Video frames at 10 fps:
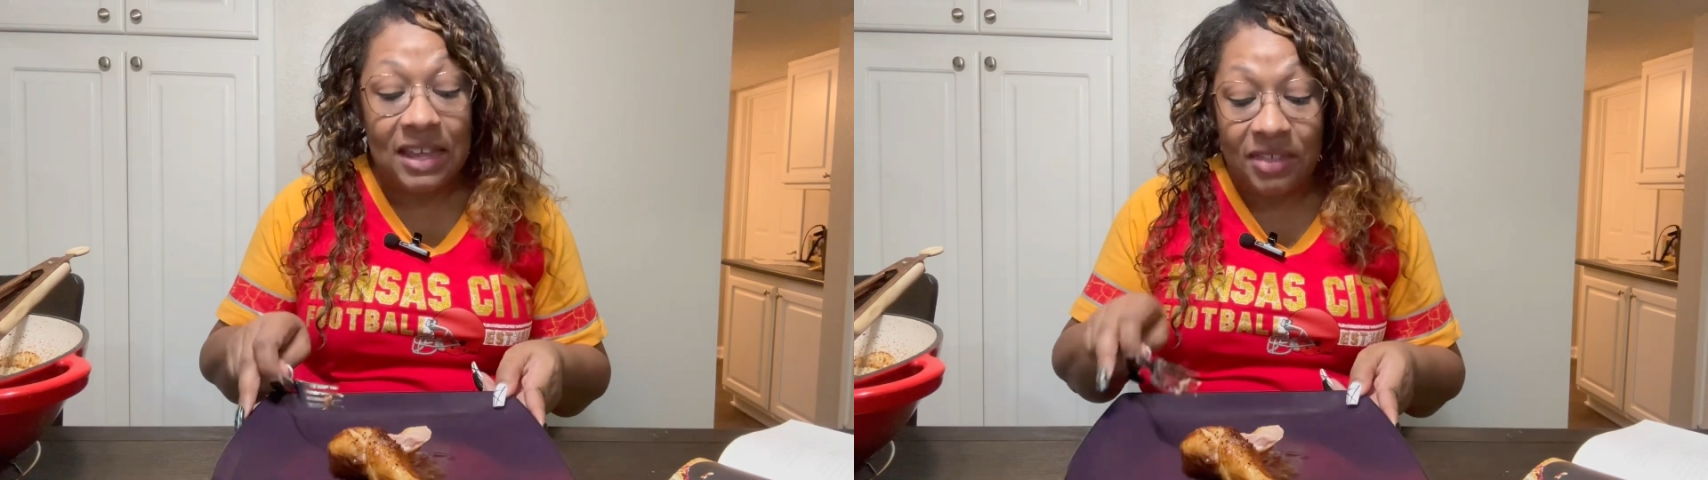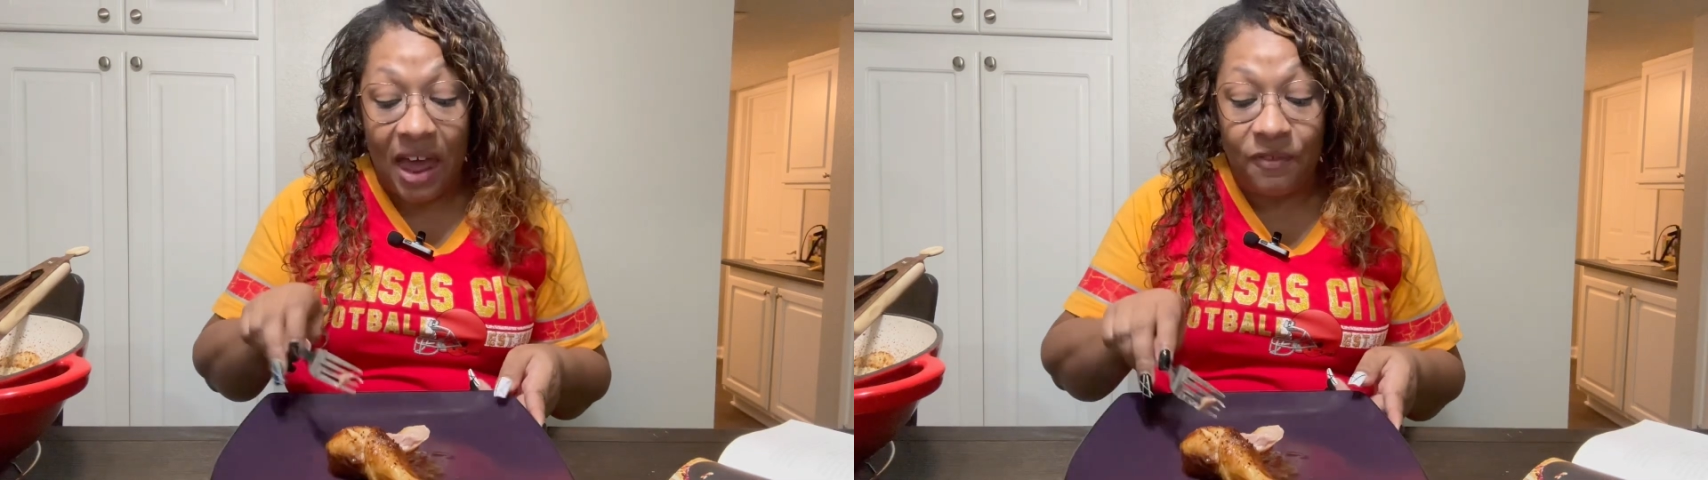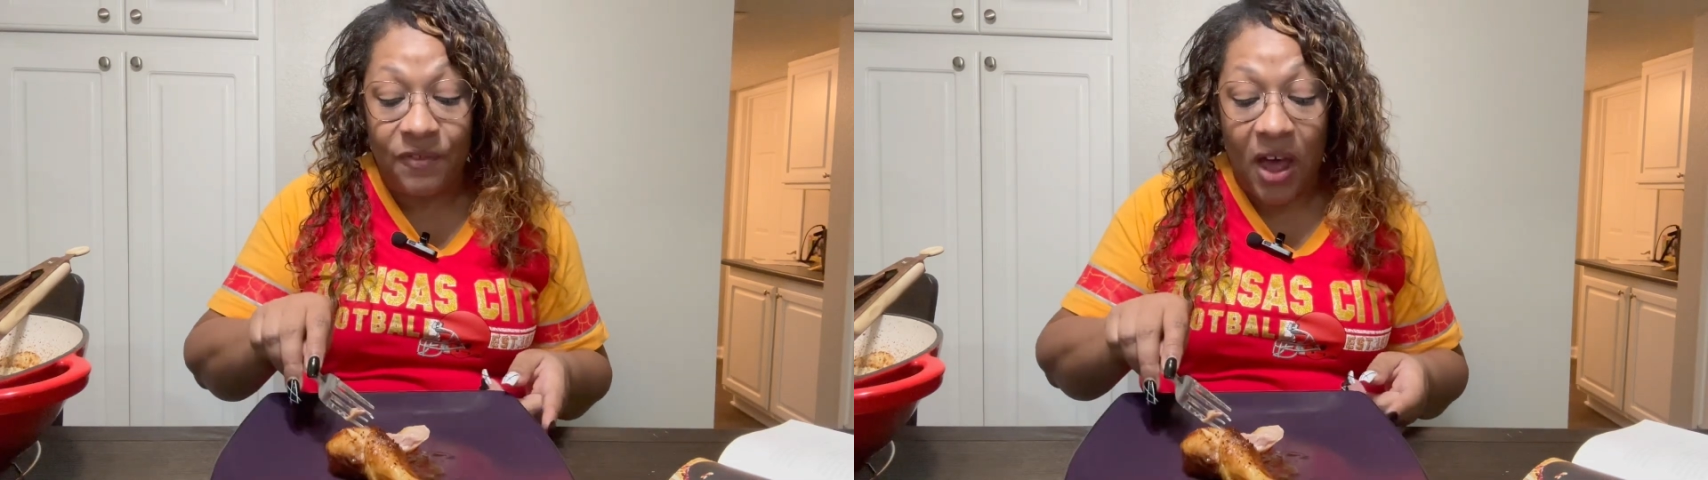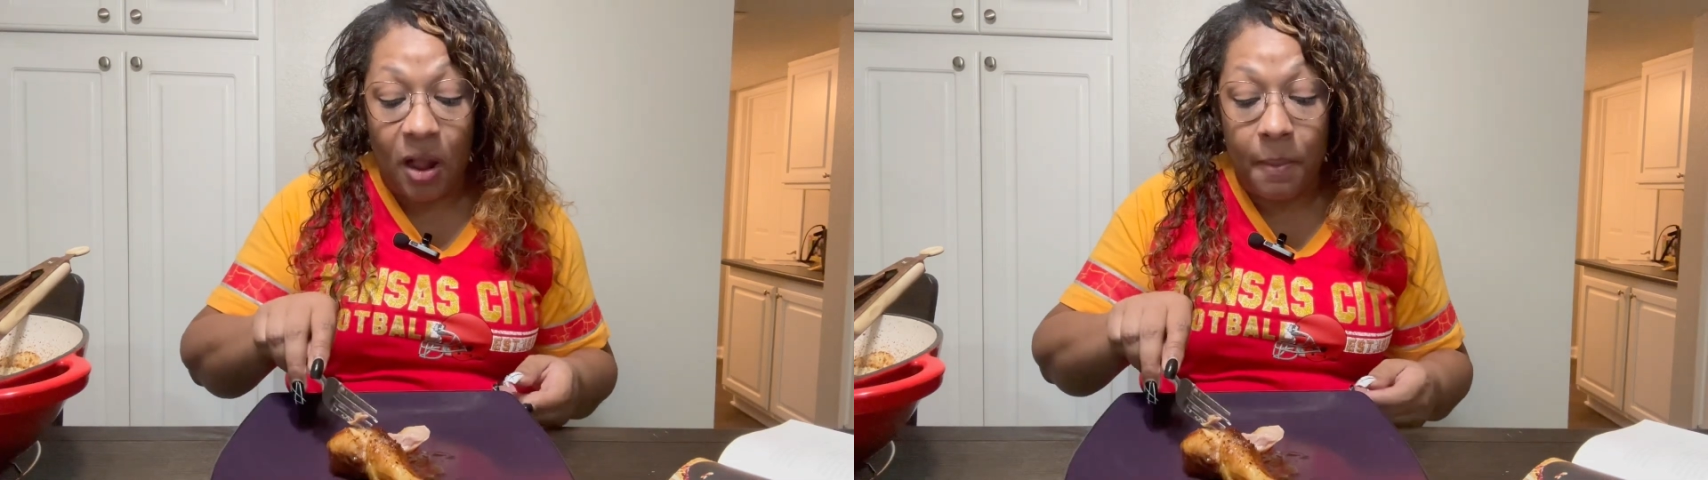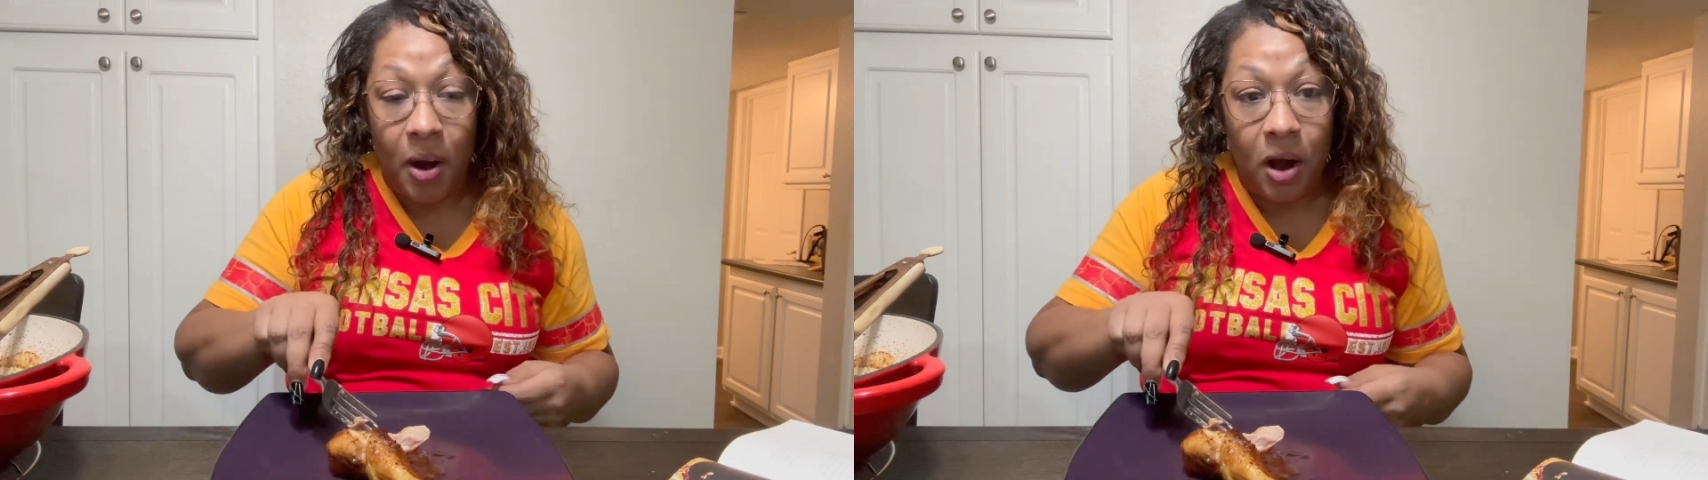that fell
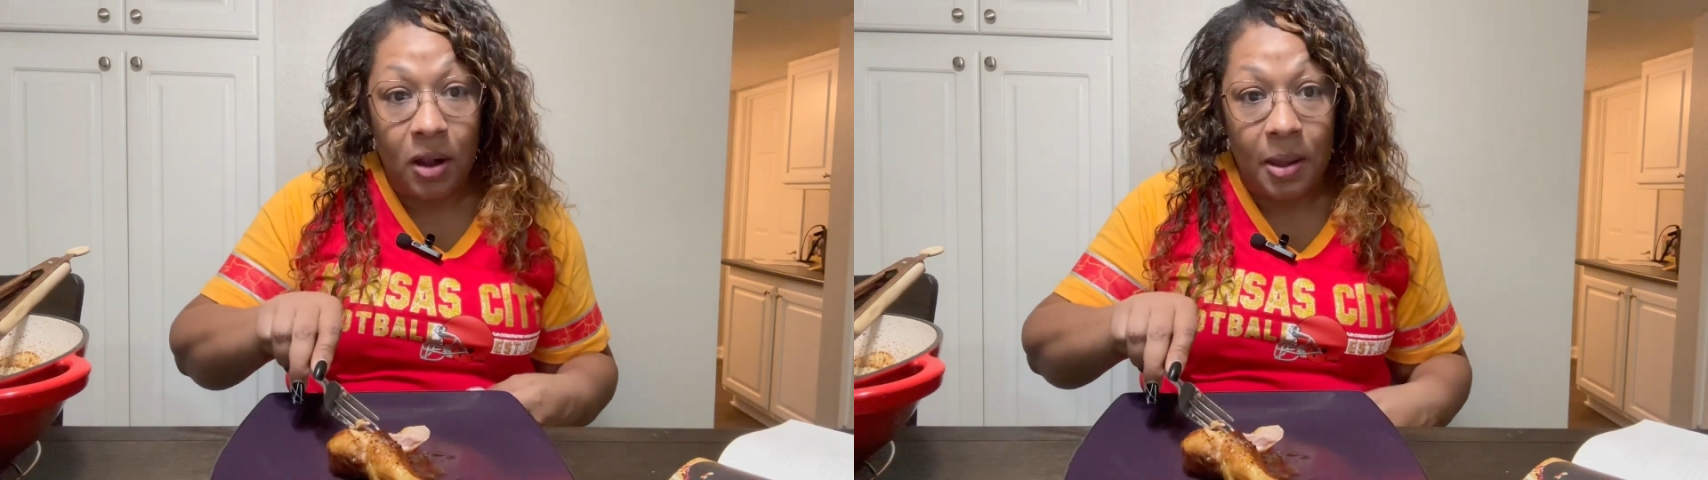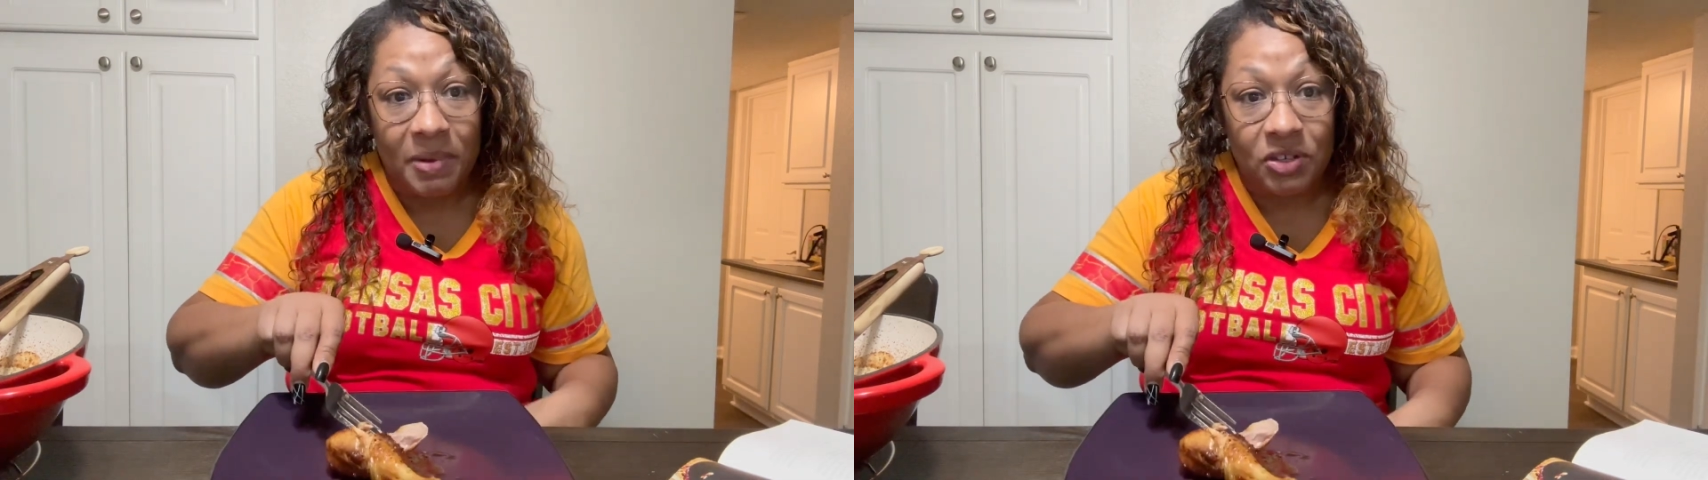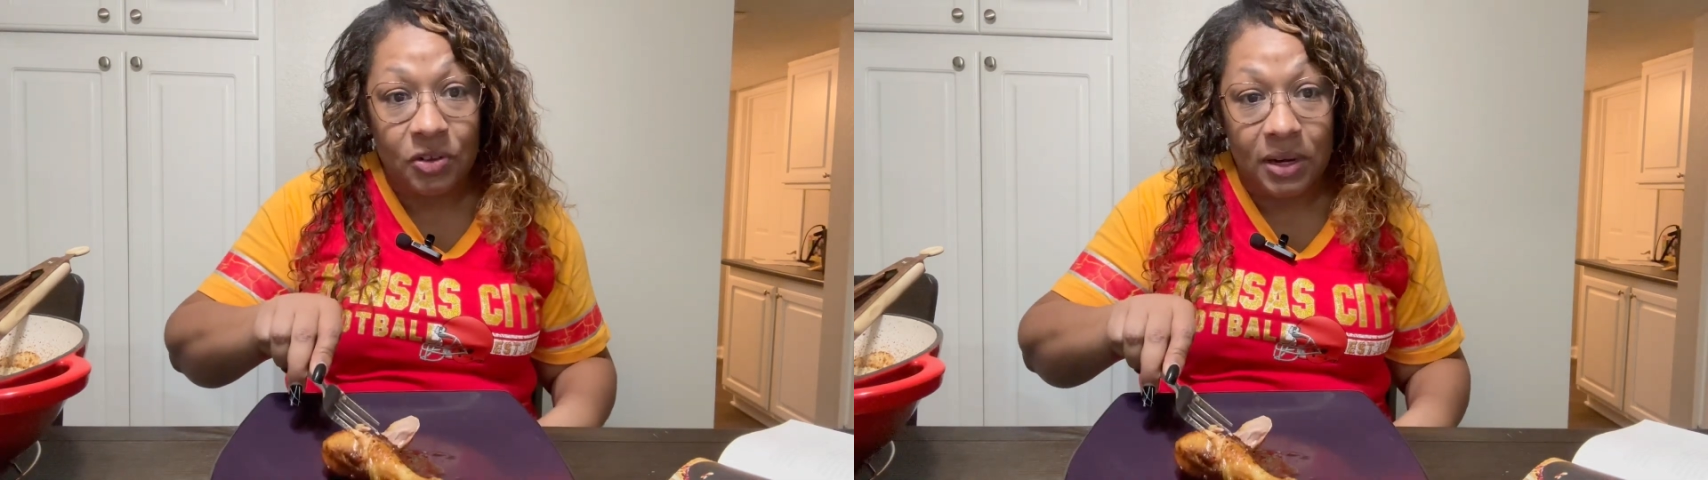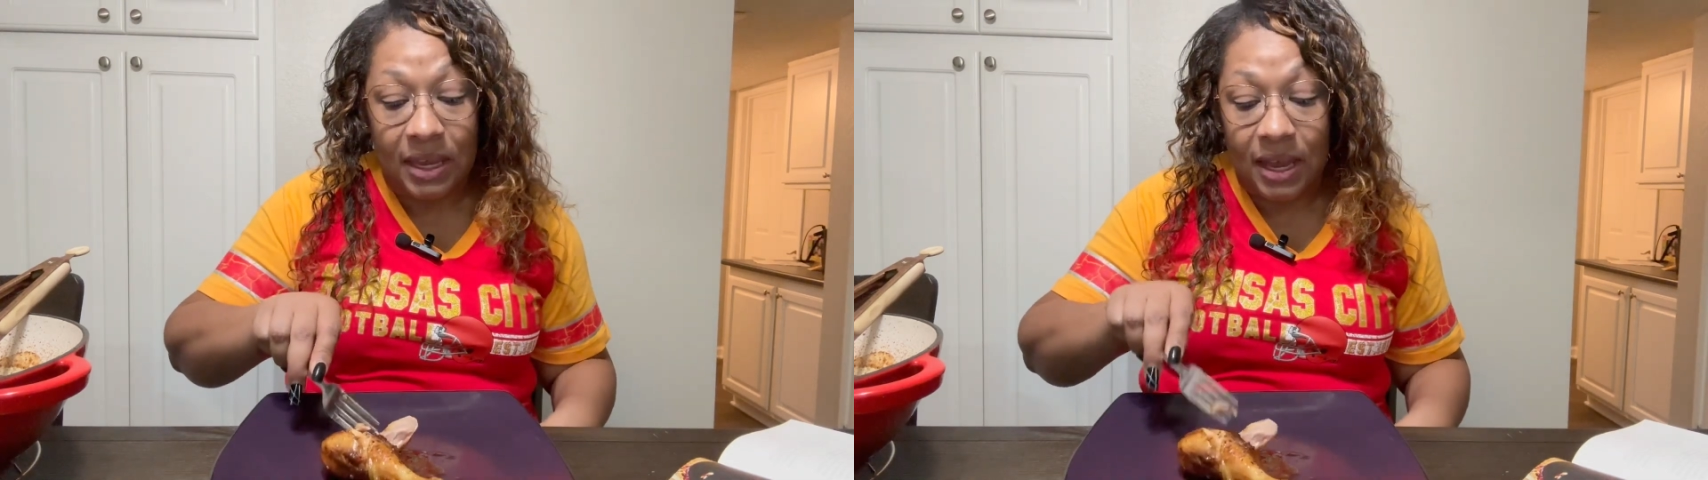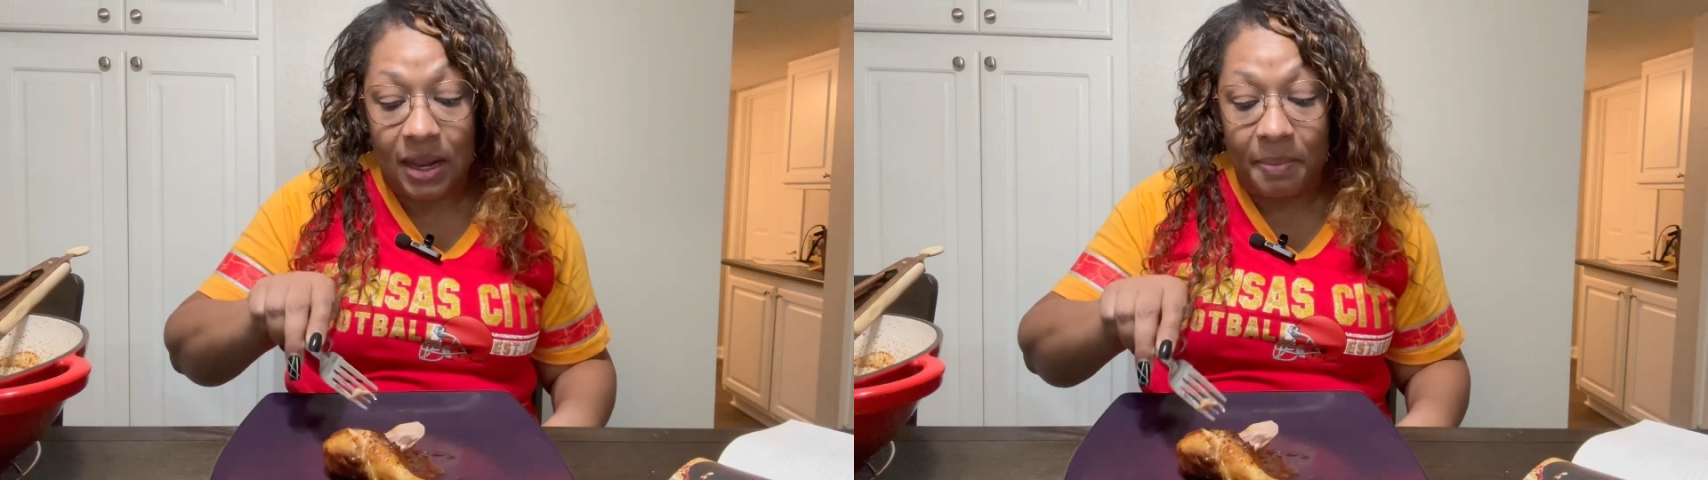apart? Let me do it
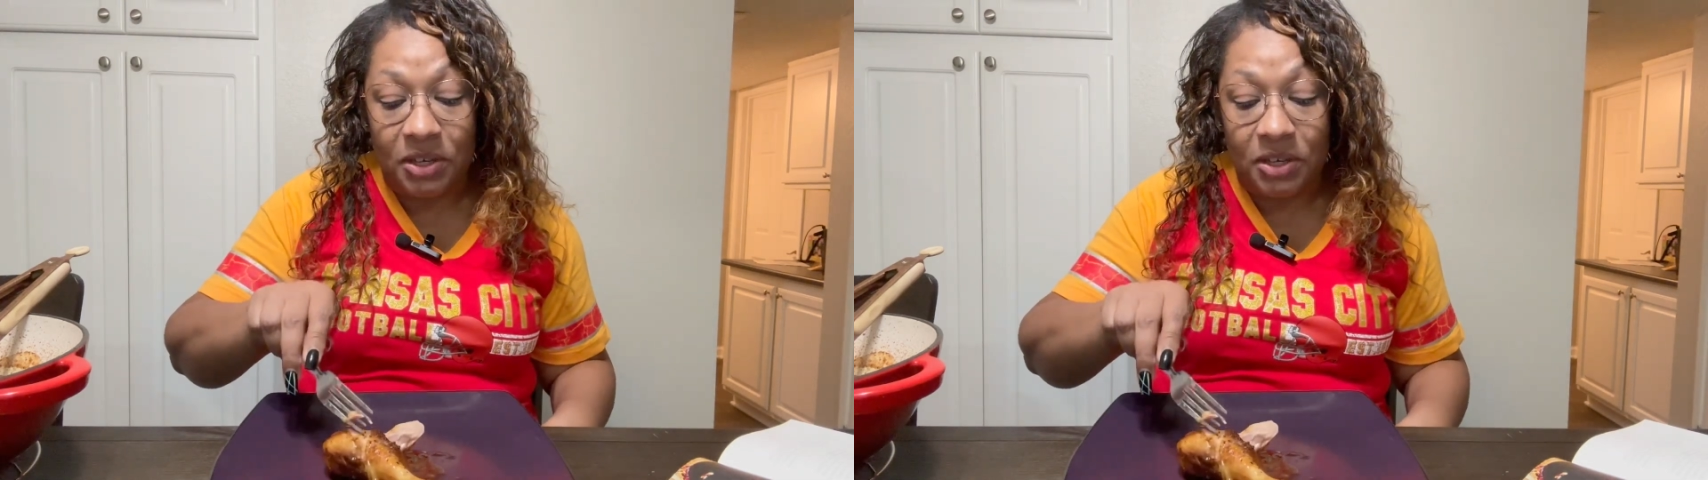again.